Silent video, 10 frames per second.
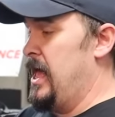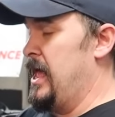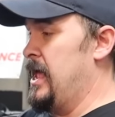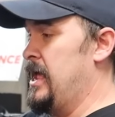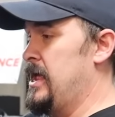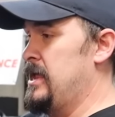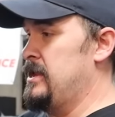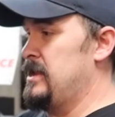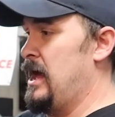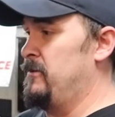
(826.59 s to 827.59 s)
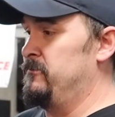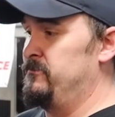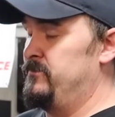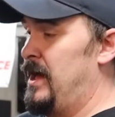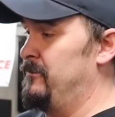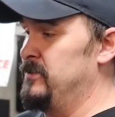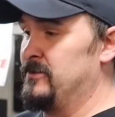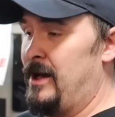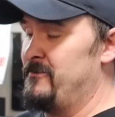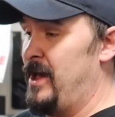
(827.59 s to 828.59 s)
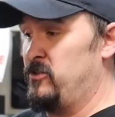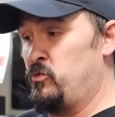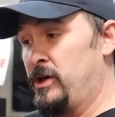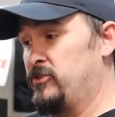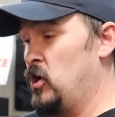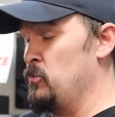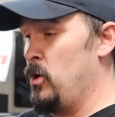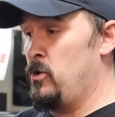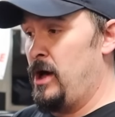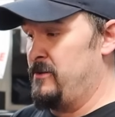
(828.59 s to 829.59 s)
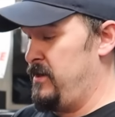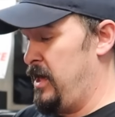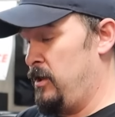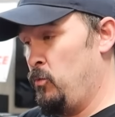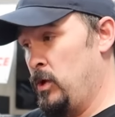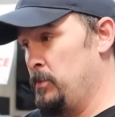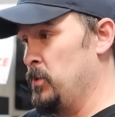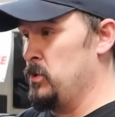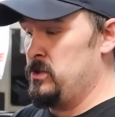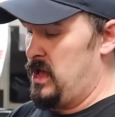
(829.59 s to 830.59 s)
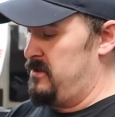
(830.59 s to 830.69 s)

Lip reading: And I've loved. I've had twin turbo. I've had Whipple.